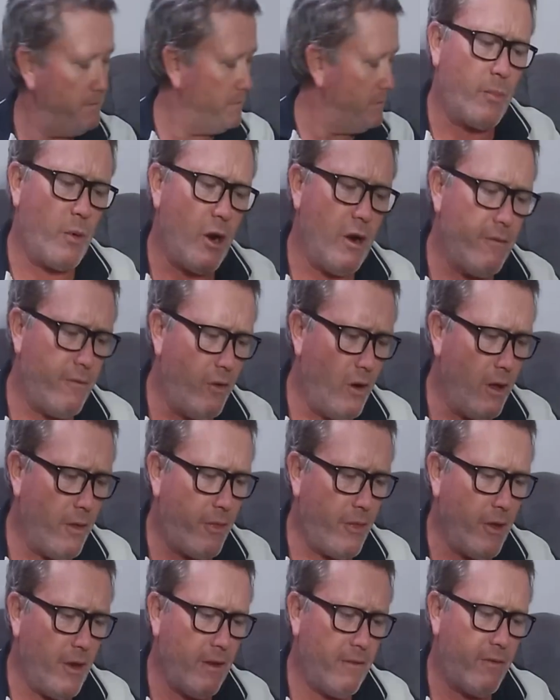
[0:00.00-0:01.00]
The Pro Fine
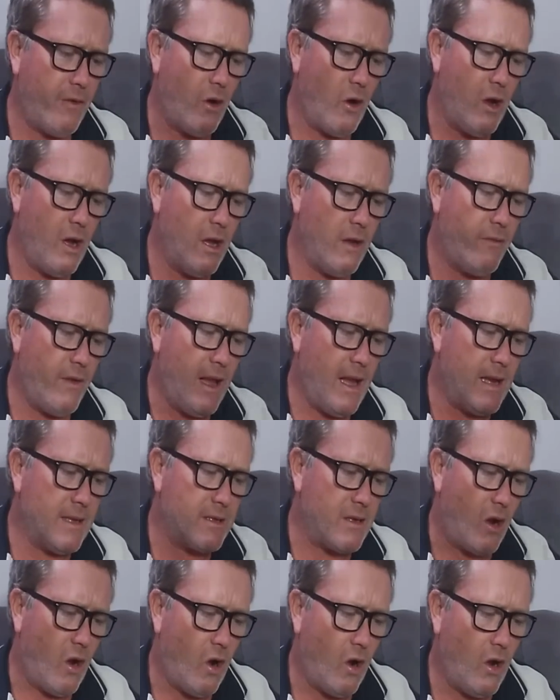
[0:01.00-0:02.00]
35 has
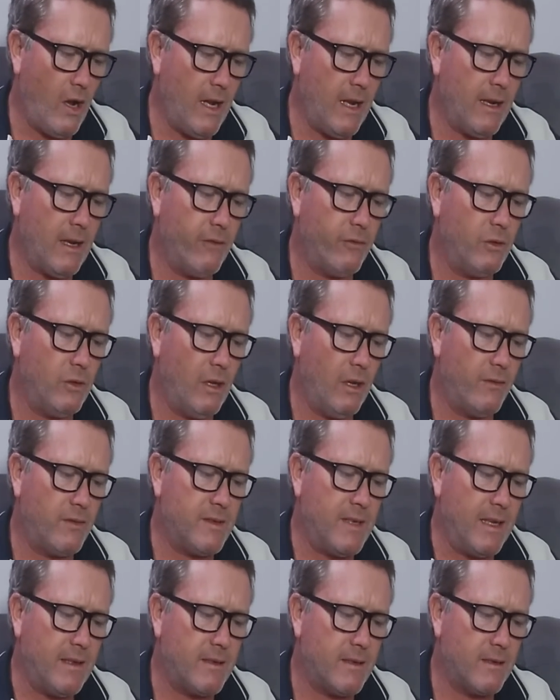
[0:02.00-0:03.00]
a higher level of
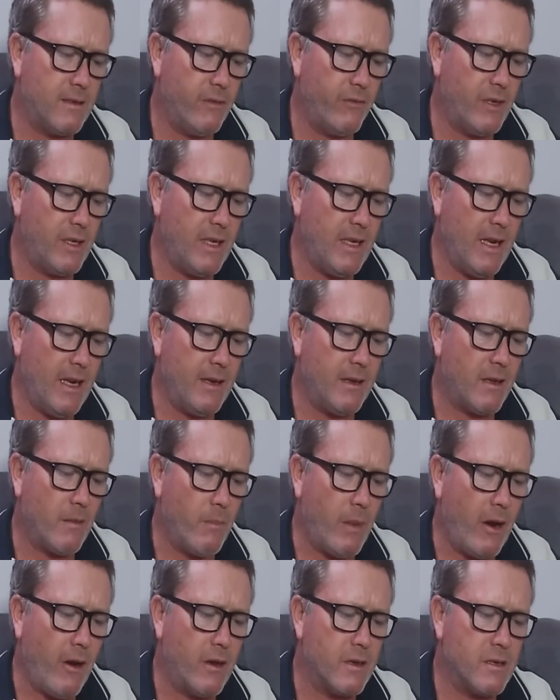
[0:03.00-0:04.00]
sensitivity in
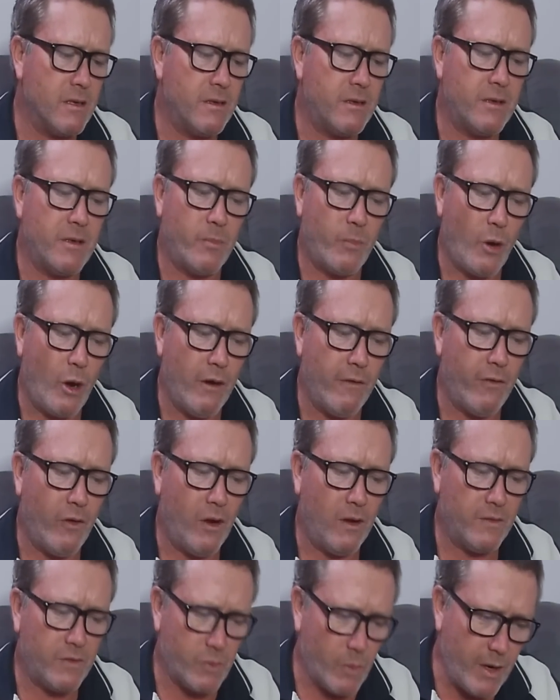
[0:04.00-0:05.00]
comparison to the Pro
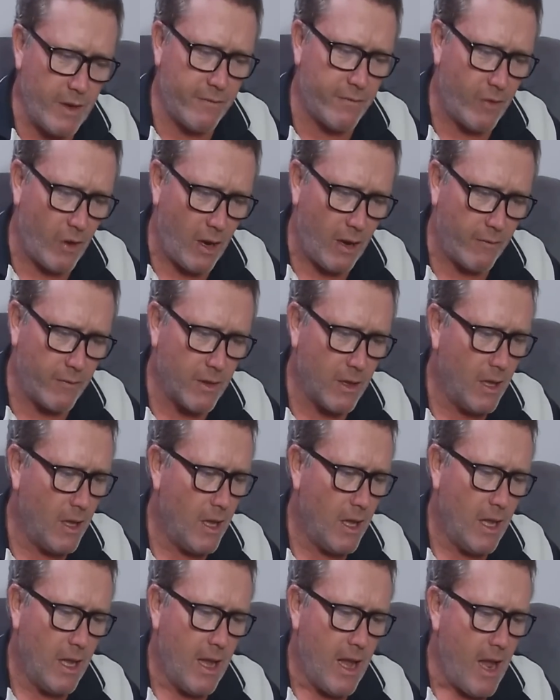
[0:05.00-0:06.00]
Fine 25
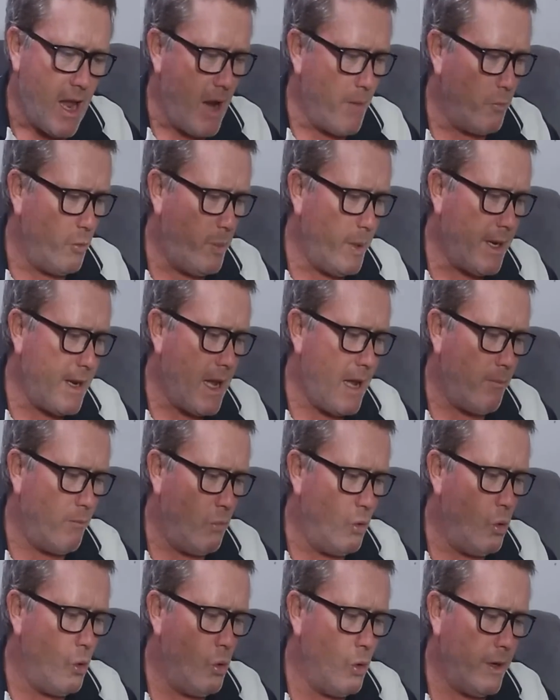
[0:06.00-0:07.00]
and will pick up
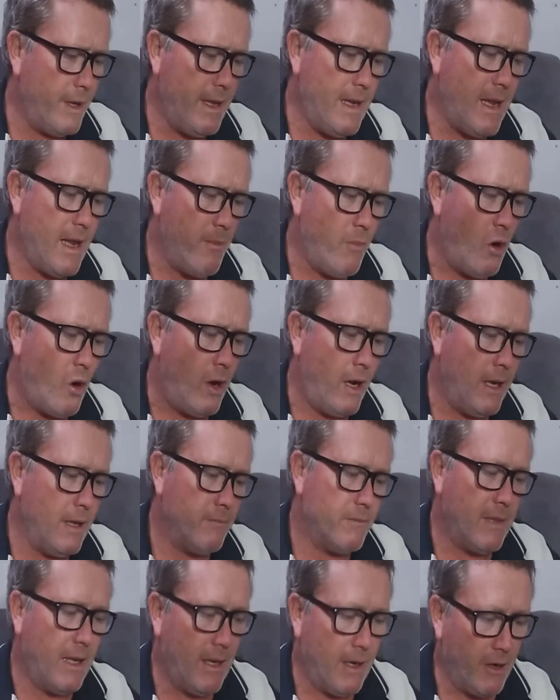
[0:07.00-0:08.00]
more
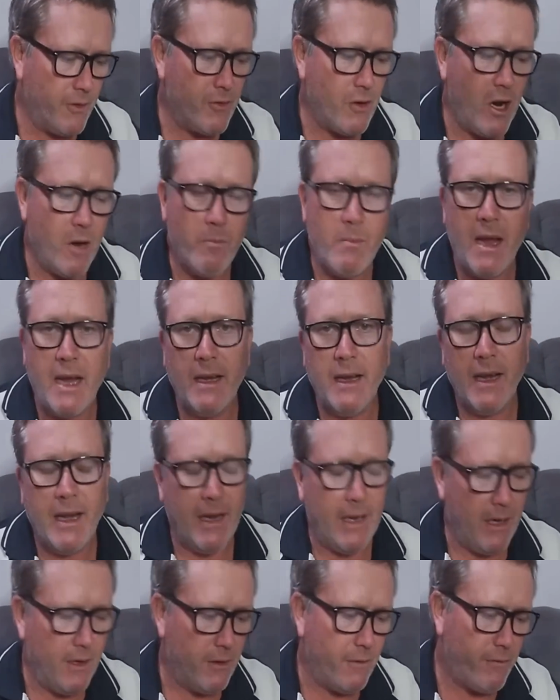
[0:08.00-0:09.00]
EMI,
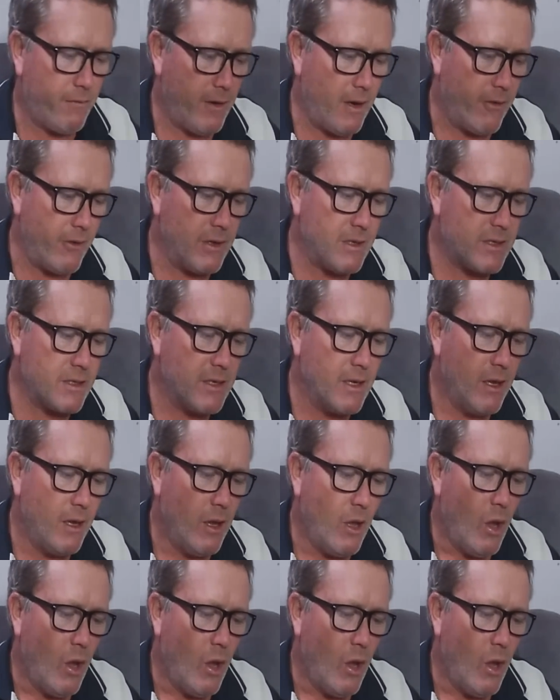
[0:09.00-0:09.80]
electromagnetic interference.